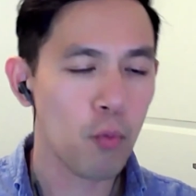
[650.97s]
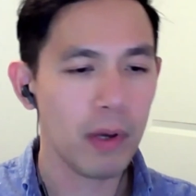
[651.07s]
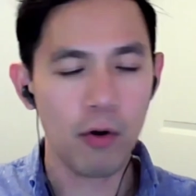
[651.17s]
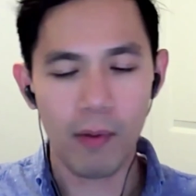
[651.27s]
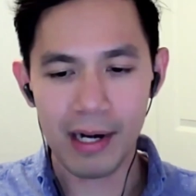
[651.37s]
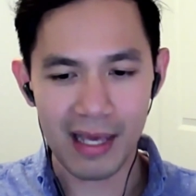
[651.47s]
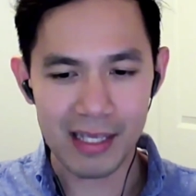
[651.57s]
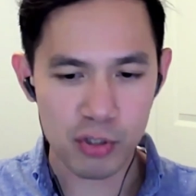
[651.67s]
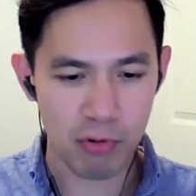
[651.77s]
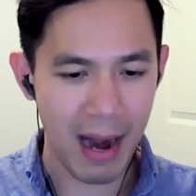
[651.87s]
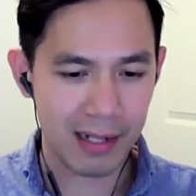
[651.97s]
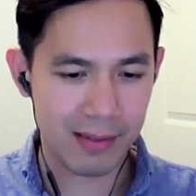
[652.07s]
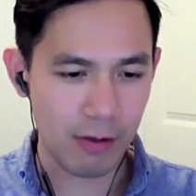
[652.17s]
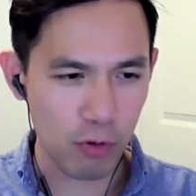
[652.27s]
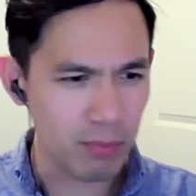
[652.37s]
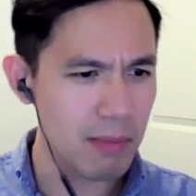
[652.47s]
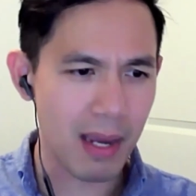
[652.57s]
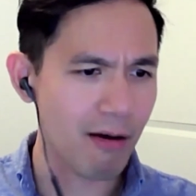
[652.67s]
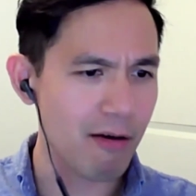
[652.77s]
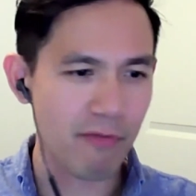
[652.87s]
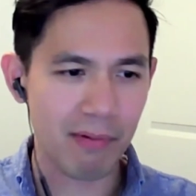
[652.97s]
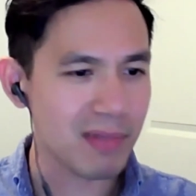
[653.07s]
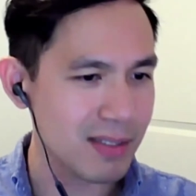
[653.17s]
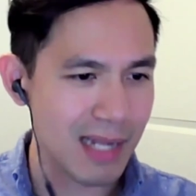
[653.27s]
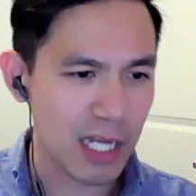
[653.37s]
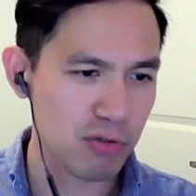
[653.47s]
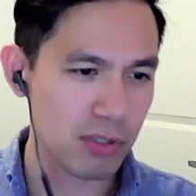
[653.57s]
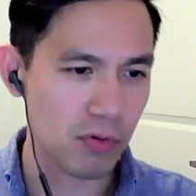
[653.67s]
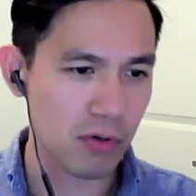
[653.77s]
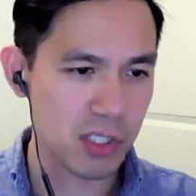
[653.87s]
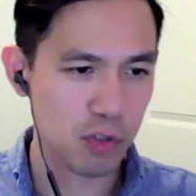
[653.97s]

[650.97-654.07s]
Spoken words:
We don't want to extract the oobleck berry from its natural sources.